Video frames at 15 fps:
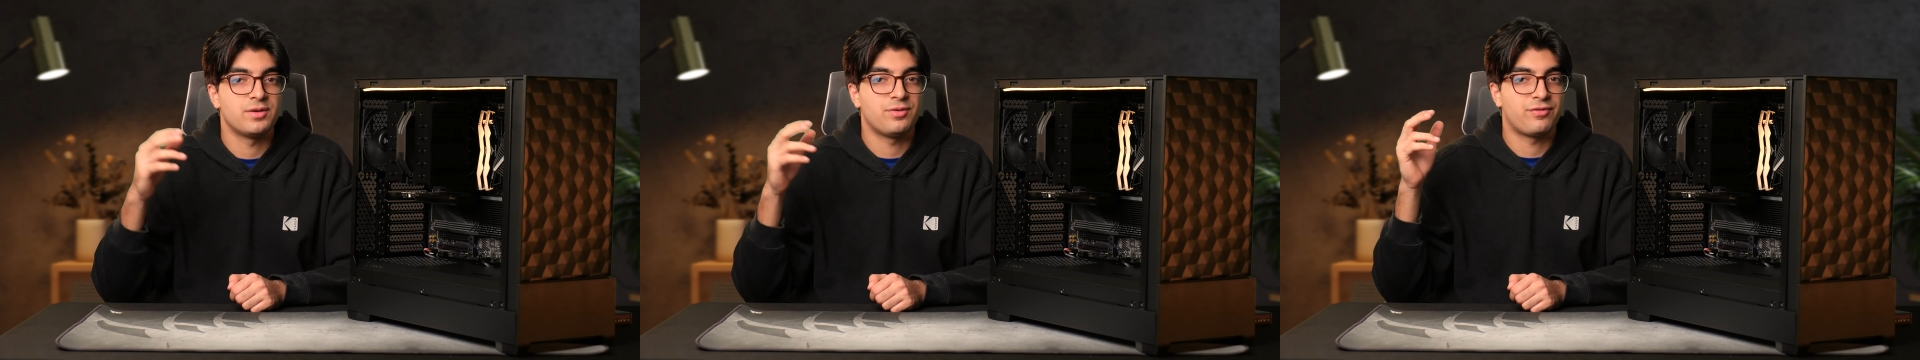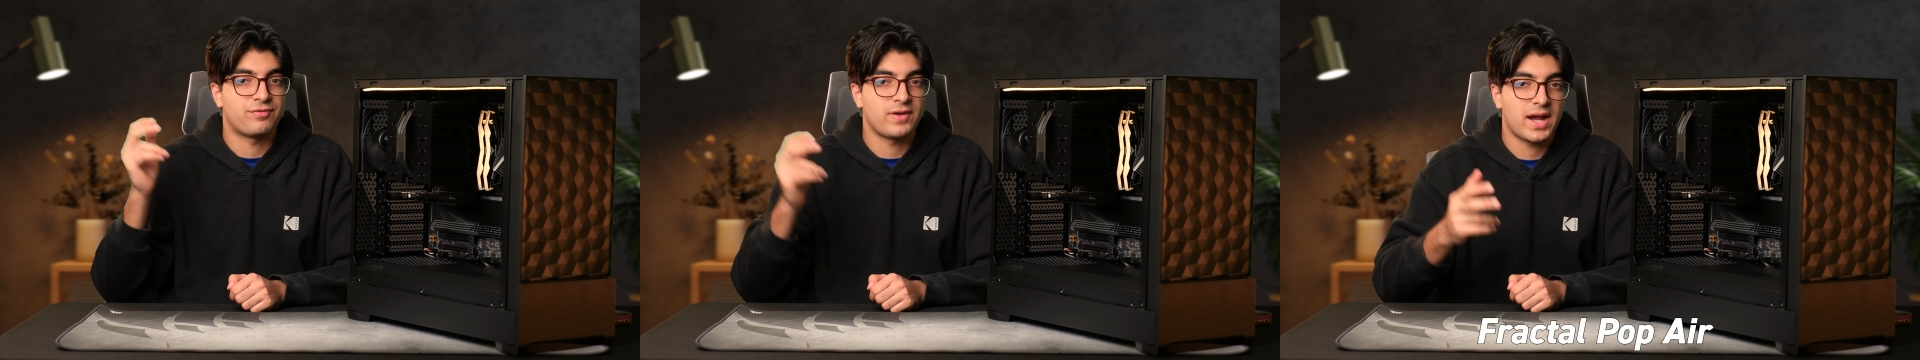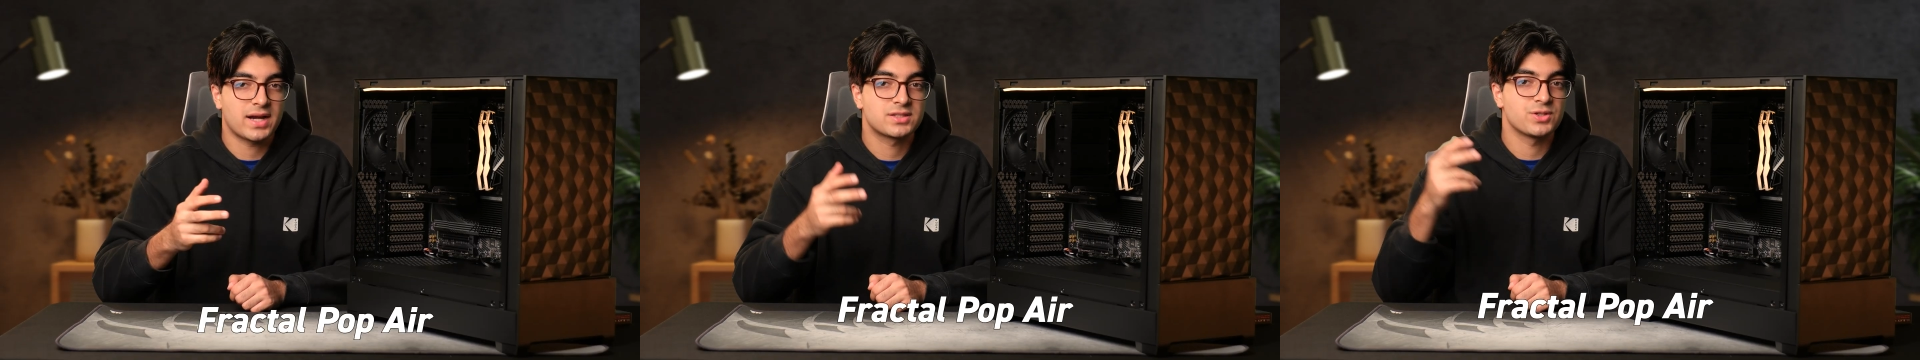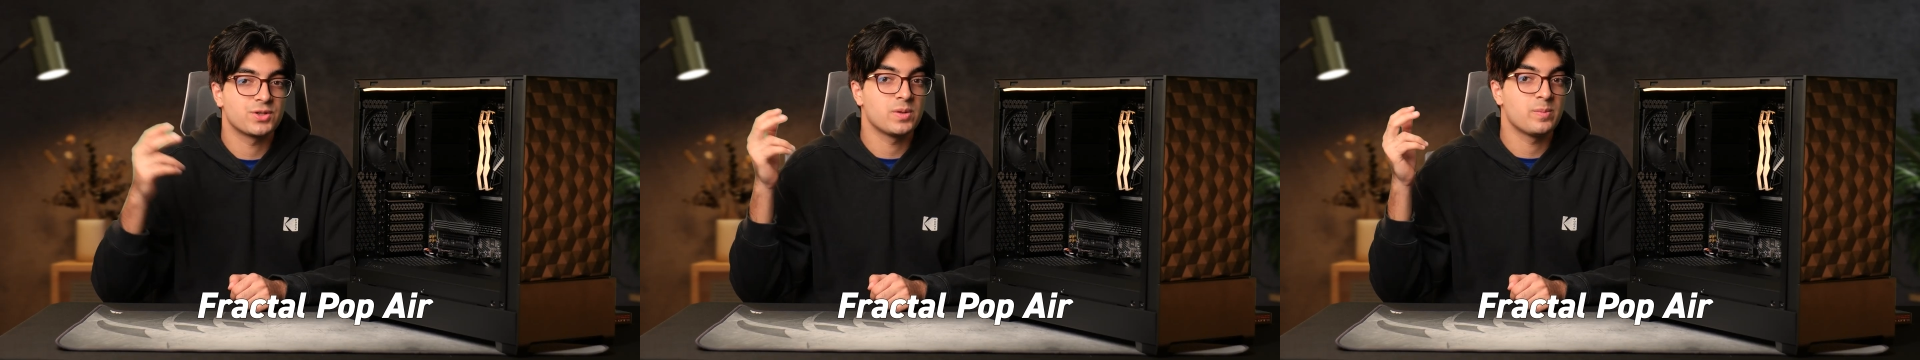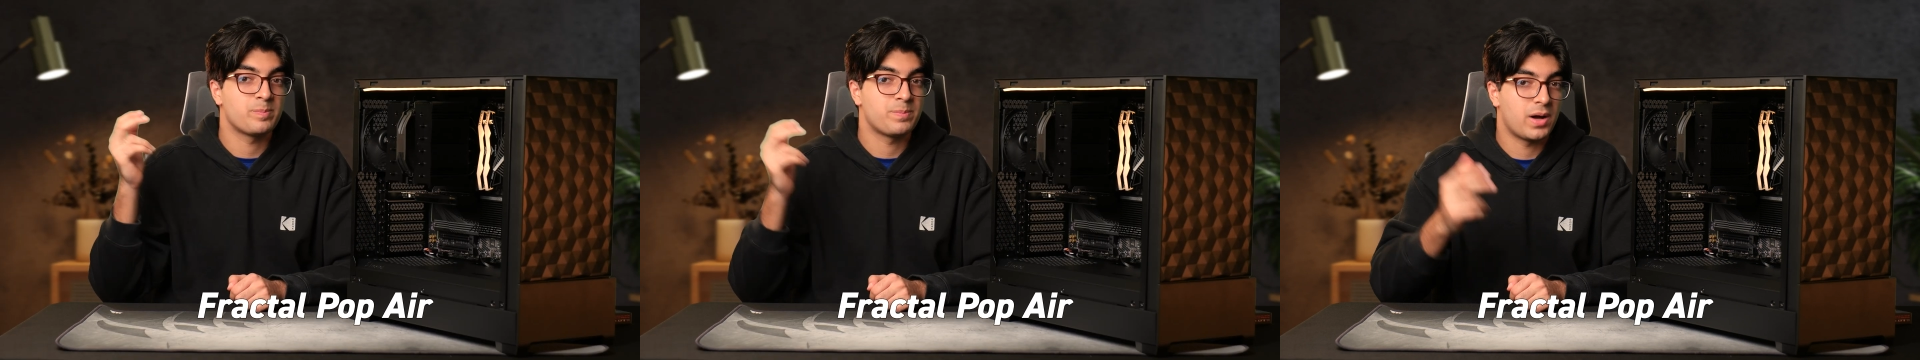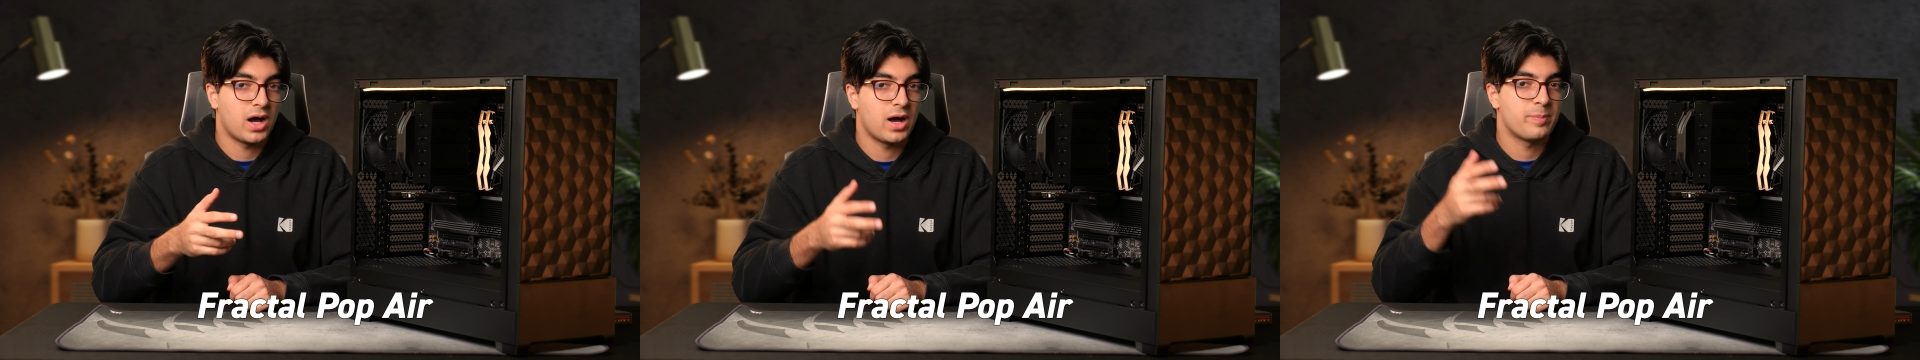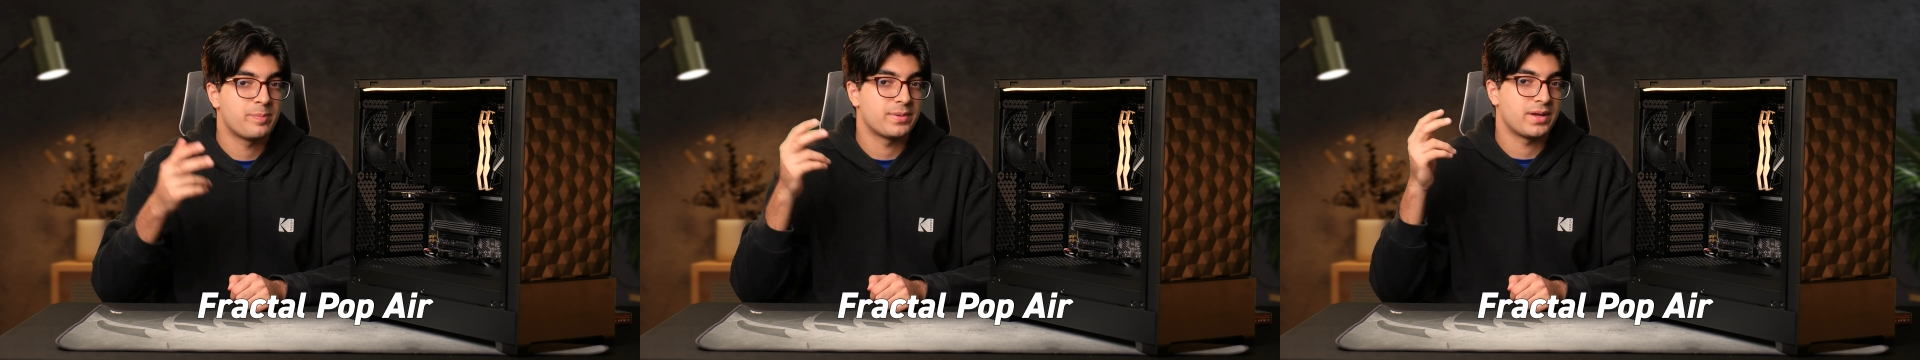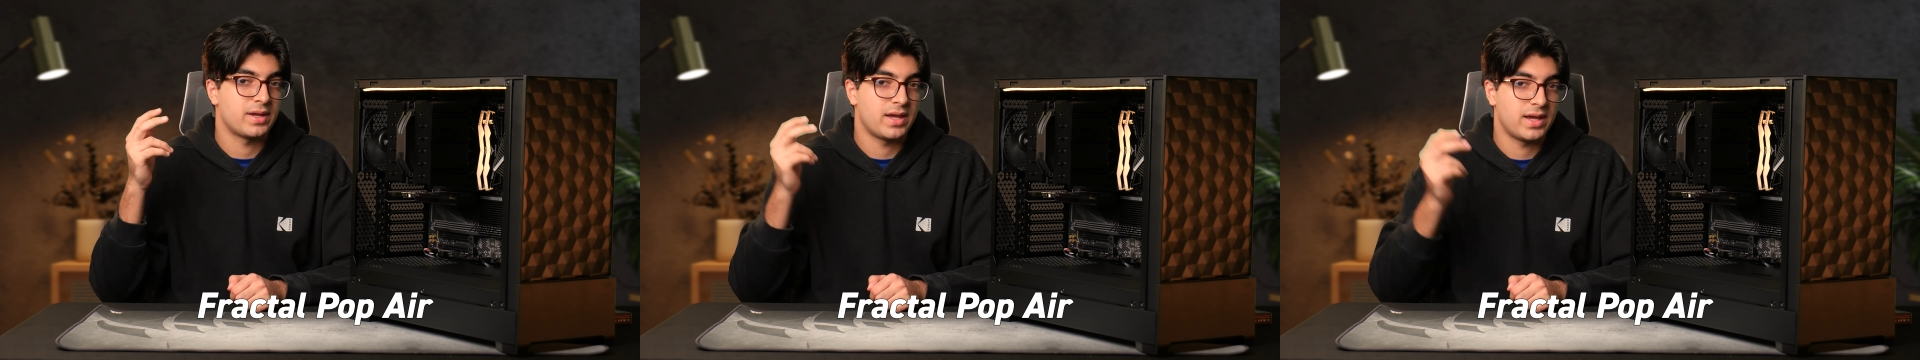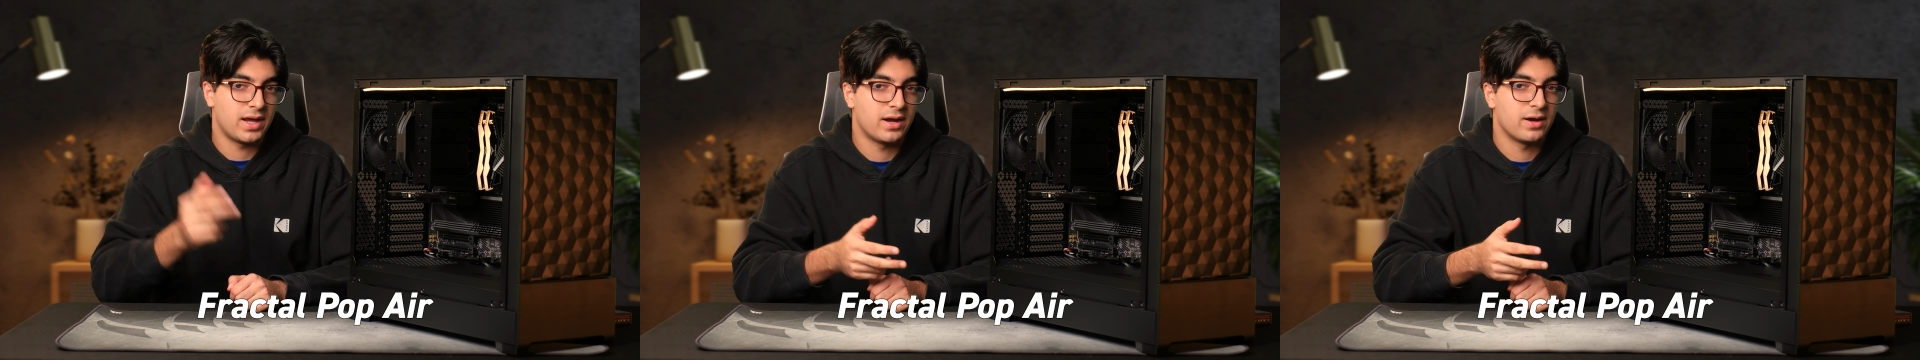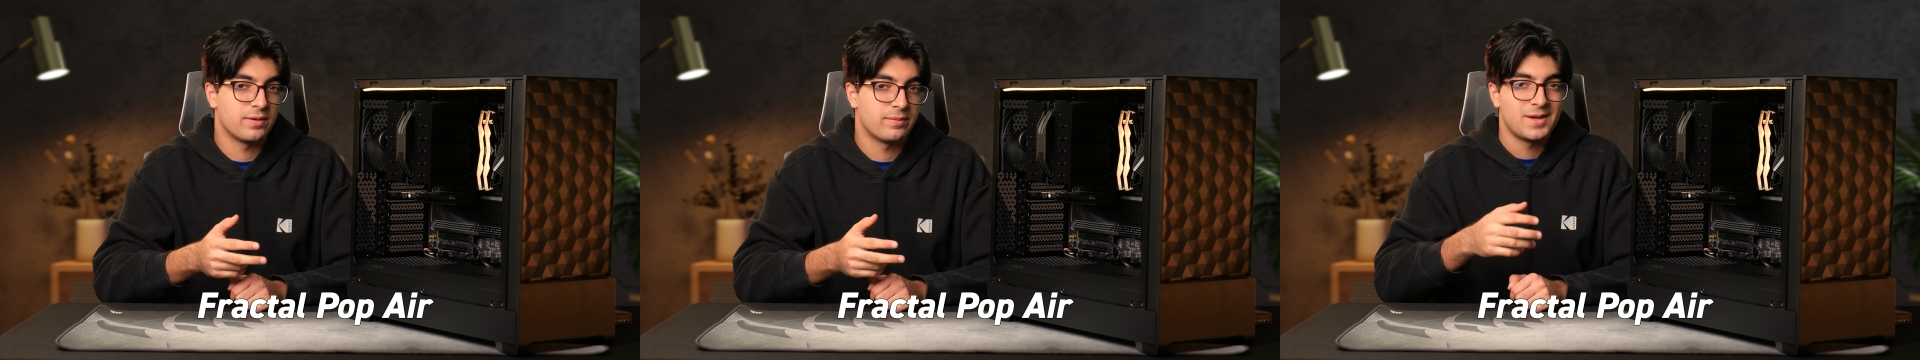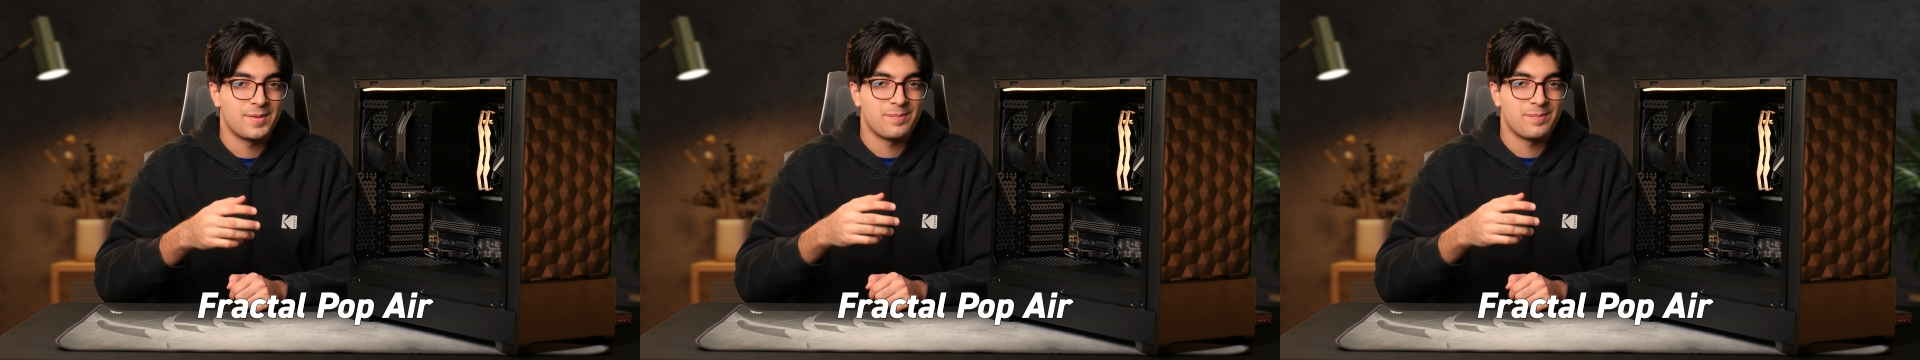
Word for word: Fractal Pop Air.